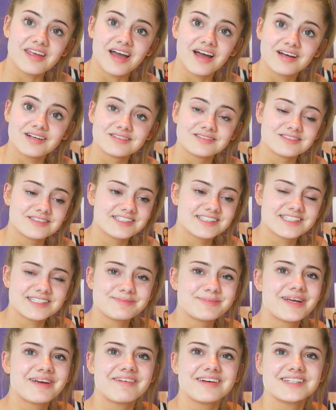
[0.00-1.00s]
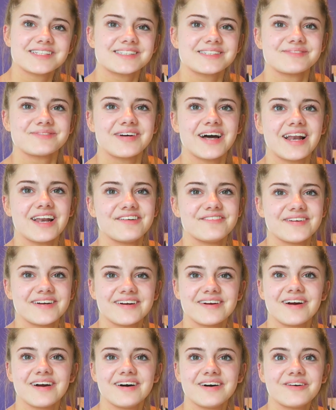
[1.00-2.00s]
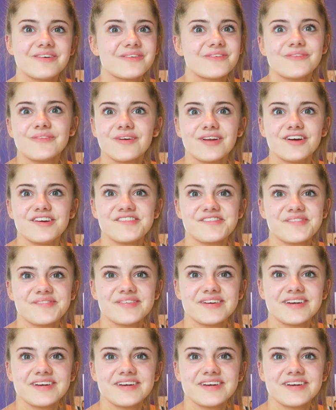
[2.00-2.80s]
yeah, just smearing some aloe vera all over